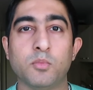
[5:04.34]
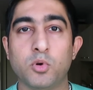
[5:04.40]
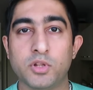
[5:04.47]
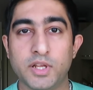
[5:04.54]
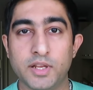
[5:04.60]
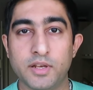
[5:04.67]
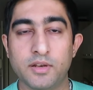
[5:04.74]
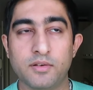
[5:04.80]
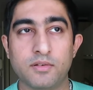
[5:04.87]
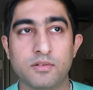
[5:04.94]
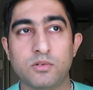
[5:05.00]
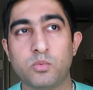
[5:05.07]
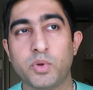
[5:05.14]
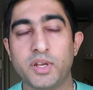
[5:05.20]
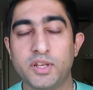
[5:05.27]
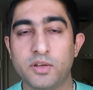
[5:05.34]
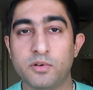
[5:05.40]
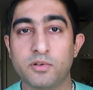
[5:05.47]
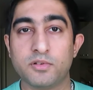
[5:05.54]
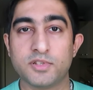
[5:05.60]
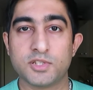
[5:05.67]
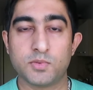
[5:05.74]
more than 20
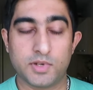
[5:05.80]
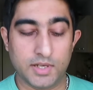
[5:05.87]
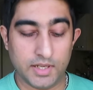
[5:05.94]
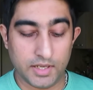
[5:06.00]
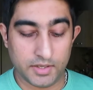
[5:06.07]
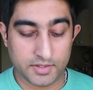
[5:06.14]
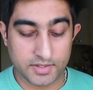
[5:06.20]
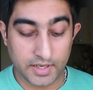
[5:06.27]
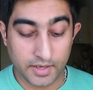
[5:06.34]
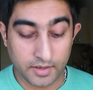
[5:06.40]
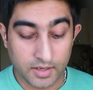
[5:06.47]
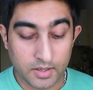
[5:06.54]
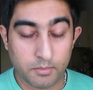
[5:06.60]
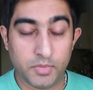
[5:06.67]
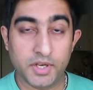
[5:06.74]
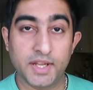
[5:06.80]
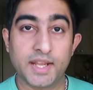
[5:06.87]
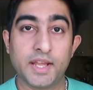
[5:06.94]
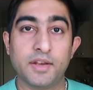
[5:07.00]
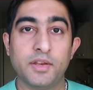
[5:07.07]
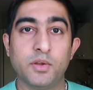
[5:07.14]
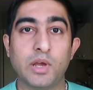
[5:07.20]
euros is what I understand. But
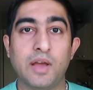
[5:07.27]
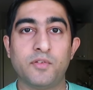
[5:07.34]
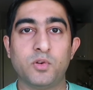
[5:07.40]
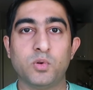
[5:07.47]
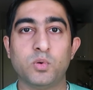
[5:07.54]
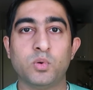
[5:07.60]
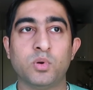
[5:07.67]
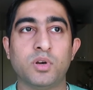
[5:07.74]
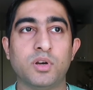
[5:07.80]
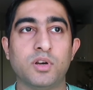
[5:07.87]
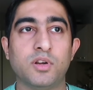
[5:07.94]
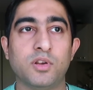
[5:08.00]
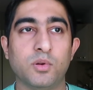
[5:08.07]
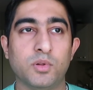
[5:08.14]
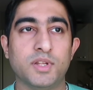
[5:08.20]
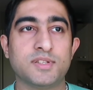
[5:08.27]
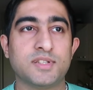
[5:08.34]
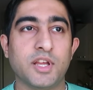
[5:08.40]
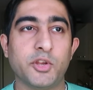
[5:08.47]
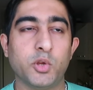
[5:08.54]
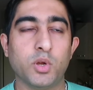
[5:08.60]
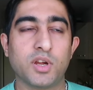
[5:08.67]
again, you have to notice
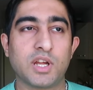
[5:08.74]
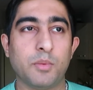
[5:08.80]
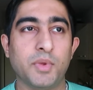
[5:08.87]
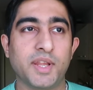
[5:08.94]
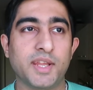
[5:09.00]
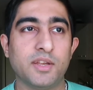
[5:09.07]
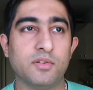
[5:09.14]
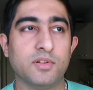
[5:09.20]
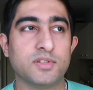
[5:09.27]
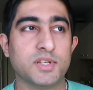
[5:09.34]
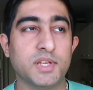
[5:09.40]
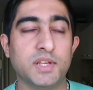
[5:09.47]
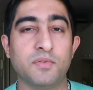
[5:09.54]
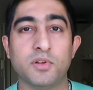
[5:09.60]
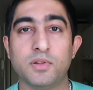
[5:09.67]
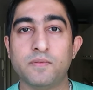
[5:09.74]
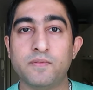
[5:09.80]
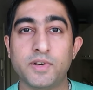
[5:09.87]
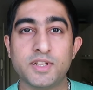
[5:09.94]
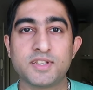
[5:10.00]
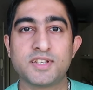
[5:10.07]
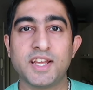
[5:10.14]
that you are coming into the city for the
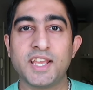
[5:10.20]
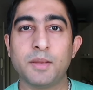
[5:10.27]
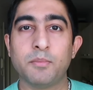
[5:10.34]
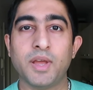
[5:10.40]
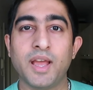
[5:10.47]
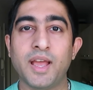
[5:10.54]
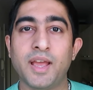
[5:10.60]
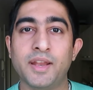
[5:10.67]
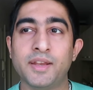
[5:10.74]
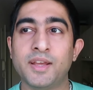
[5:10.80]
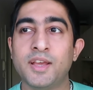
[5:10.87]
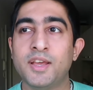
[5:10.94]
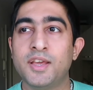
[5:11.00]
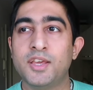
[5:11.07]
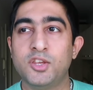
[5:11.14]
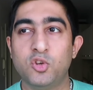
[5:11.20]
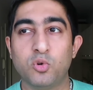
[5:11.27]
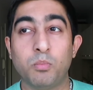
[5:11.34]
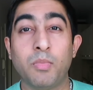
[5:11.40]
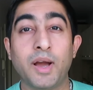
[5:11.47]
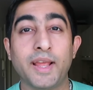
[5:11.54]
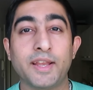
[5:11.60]
first time, and you
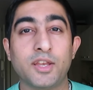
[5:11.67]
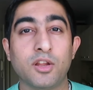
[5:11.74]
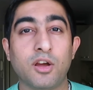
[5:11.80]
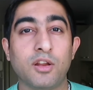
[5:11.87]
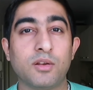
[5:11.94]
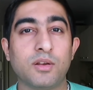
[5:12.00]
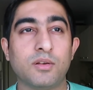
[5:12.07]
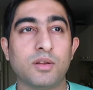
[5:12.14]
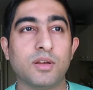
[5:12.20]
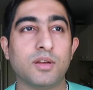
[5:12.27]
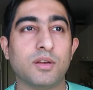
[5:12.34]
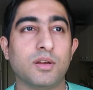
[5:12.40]
might not